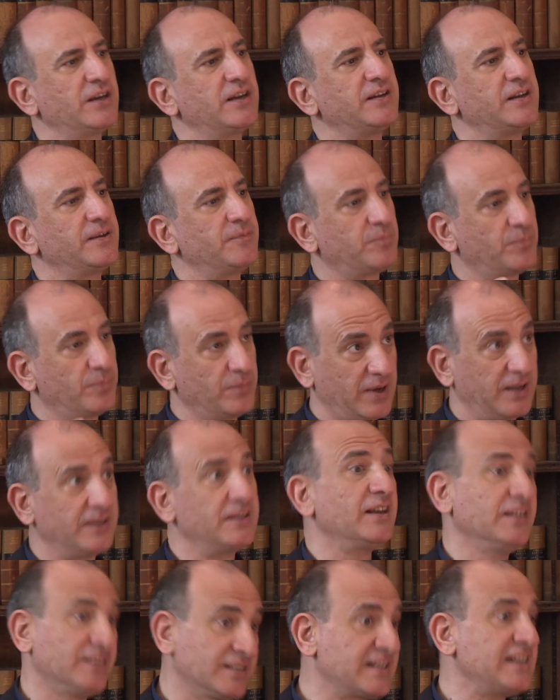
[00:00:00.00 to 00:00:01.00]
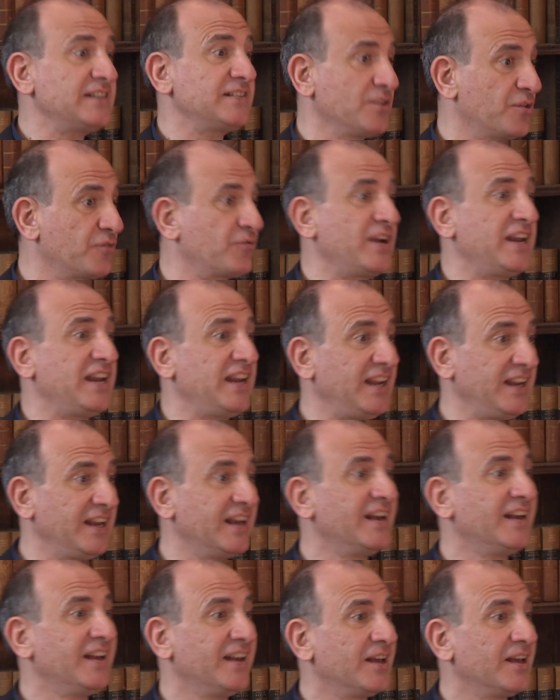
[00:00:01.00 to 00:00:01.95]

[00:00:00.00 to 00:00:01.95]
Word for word: And then and, and season three,